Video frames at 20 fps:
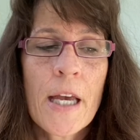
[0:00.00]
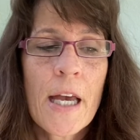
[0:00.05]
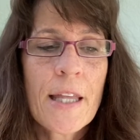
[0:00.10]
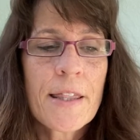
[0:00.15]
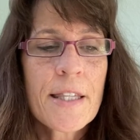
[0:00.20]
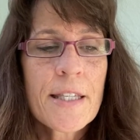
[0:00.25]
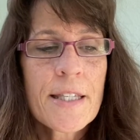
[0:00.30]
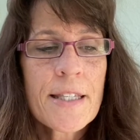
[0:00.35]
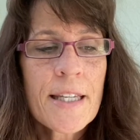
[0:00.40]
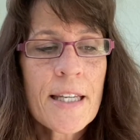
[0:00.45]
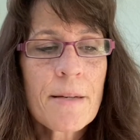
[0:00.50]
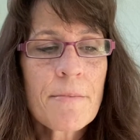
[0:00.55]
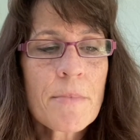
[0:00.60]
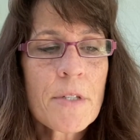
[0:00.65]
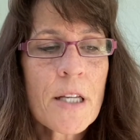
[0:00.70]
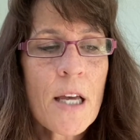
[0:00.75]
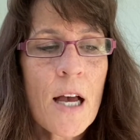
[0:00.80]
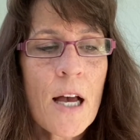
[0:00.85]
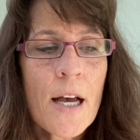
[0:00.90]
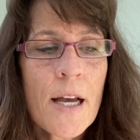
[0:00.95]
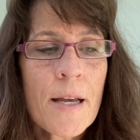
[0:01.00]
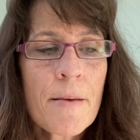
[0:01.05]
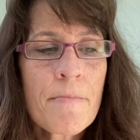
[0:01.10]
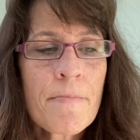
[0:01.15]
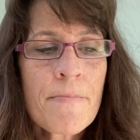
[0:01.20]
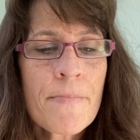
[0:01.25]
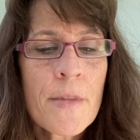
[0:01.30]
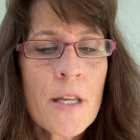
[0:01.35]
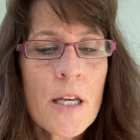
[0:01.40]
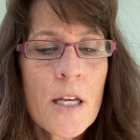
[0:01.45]
At the same
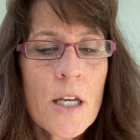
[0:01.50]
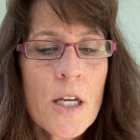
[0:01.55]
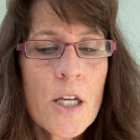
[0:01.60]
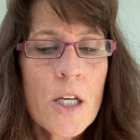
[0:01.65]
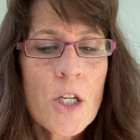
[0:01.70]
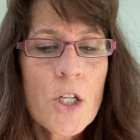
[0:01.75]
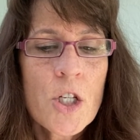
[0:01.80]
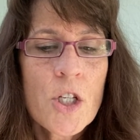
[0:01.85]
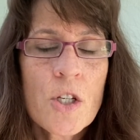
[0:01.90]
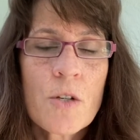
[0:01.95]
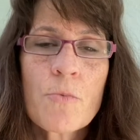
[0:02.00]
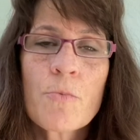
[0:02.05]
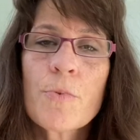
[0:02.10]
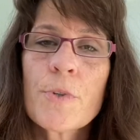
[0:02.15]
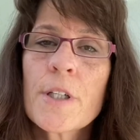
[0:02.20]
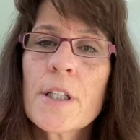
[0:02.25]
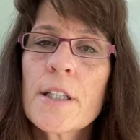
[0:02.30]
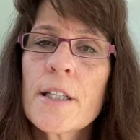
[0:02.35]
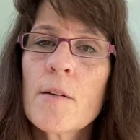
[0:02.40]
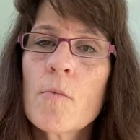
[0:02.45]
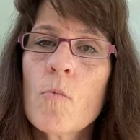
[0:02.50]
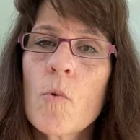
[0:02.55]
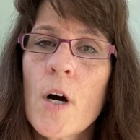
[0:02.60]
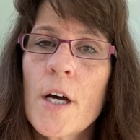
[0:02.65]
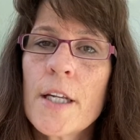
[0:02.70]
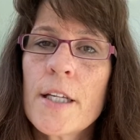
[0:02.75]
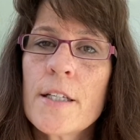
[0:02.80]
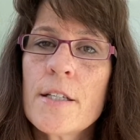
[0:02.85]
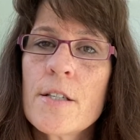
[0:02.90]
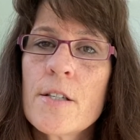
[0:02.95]
time, she really
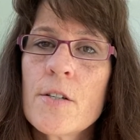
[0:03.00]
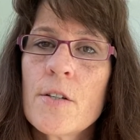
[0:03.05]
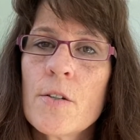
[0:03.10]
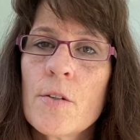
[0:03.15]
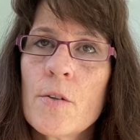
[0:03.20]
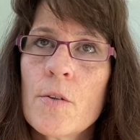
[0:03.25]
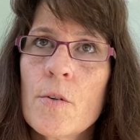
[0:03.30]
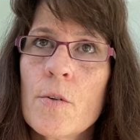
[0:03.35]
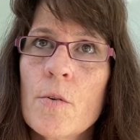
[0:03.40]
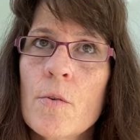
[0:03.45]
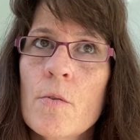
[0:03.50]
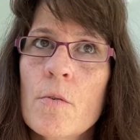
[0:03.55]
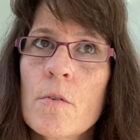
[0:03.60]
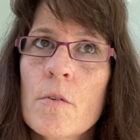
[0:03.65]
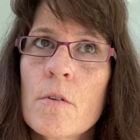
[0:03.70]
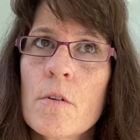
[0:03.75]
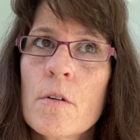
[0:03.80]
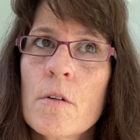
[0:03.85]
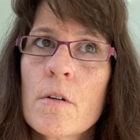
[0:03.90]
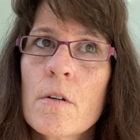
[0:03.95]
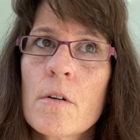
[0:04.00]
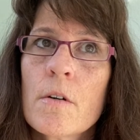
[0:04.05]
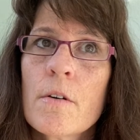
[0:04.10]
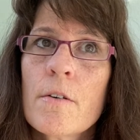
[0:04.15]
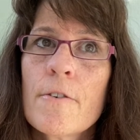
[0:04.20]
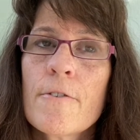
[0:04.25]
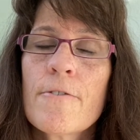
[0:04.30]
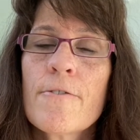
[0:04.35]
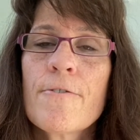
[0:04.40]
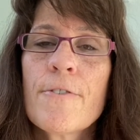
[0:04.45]
wanted to
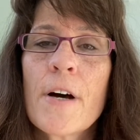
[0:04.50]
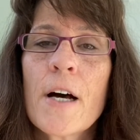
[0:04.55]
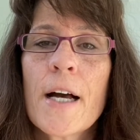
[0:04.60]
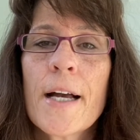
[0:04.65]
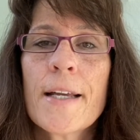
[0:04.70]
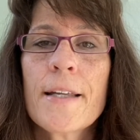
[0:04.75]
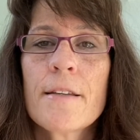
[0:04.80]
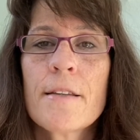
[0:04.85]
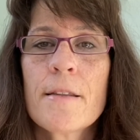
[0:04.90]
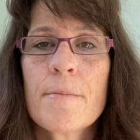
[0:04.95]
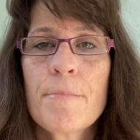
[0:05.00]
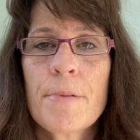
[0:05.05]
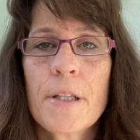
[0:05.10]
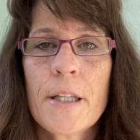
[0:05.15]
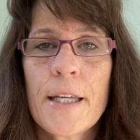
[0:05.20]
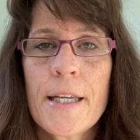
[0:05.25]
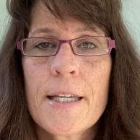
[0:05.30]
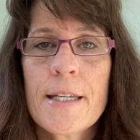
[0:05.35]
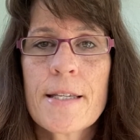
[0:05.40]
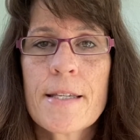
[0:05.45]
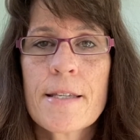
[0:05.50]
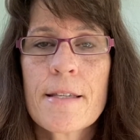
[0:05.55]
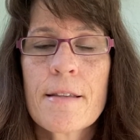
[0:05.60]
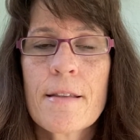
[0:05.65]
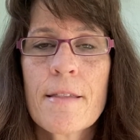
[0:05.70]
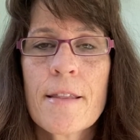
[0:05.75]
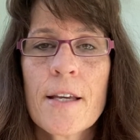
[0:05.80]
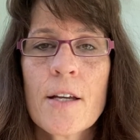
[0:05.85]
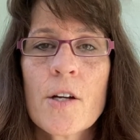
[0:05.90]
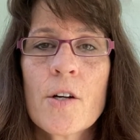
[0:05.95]
find the place
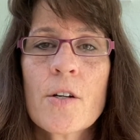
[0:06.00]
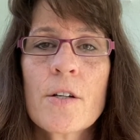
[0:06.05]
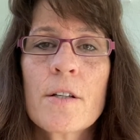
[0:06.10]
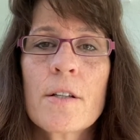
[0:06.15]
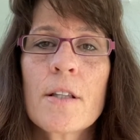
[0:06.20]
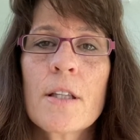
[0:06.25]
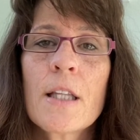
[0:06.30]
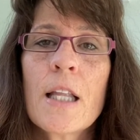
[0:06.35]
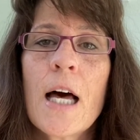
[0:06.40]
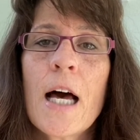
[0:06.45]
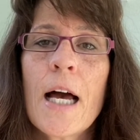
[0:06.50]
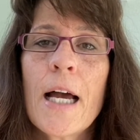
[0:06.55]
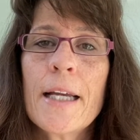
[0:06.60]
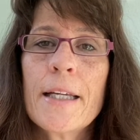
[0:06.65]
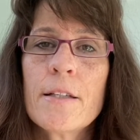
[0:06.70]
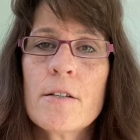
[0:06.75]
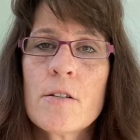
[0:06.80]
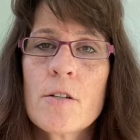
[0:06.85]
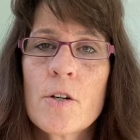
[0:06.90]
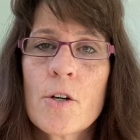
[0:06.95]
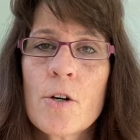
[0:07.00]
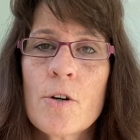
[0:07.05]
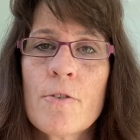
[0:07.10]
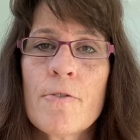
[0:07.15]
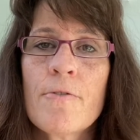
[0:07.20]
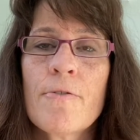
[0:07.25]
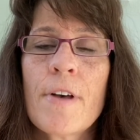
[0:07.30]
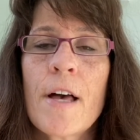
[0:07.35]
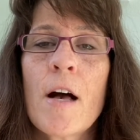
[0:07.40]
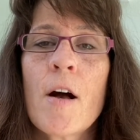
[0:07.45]
that could align to her
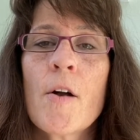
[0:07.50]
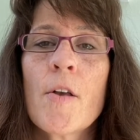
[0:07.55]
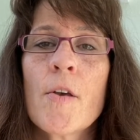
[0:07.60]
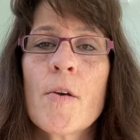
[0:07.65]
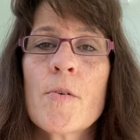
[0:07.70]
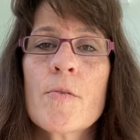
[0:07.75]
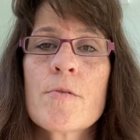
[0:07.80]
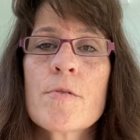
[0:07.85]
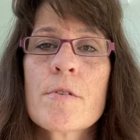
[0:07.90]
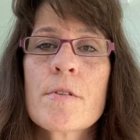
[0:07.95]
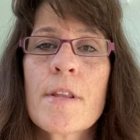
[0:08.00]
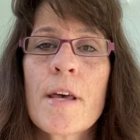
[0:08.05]
values.